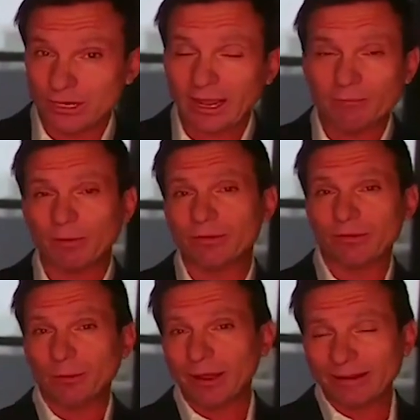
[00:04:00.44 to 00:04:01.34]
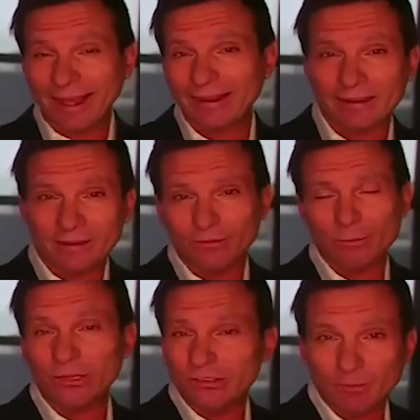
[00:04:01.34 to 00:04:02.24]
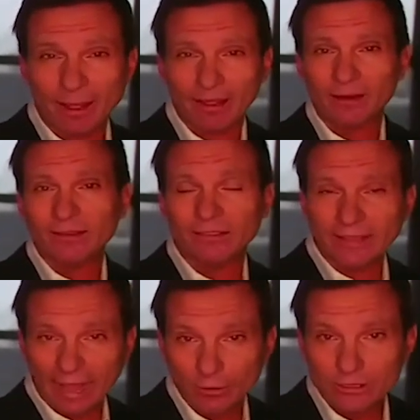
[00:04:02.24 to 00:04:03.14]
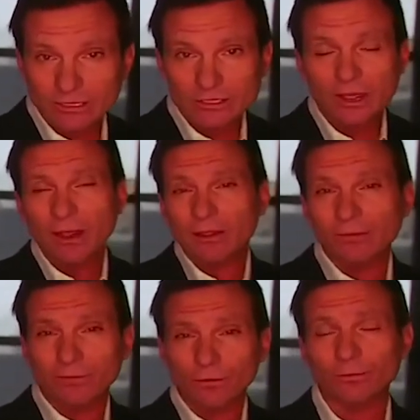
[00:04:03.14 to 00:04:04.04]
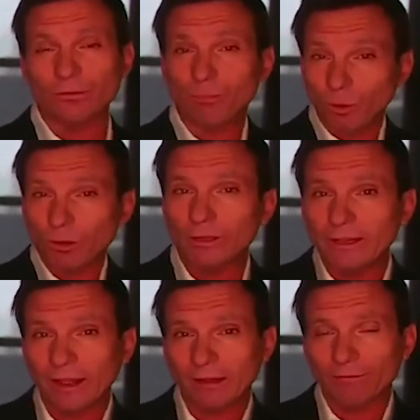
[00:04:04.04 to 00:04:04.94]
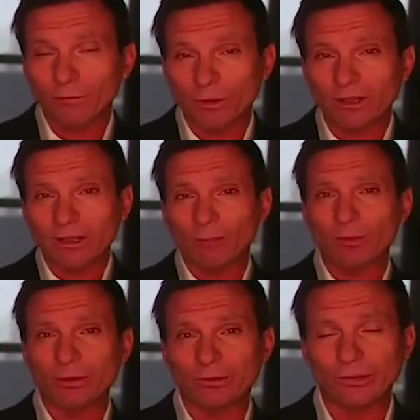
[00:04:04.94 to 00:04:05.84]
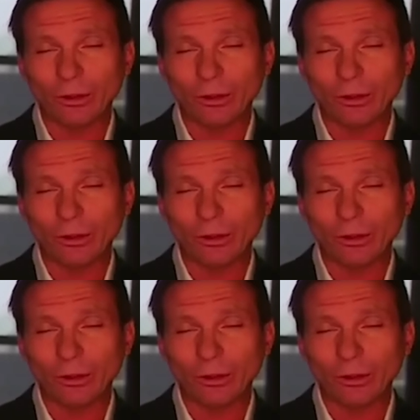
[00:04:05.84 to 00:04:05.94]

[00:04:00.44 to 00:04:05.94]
state, but there's about 90 different municipalities and counties. The first was Berkeley, California, a couple years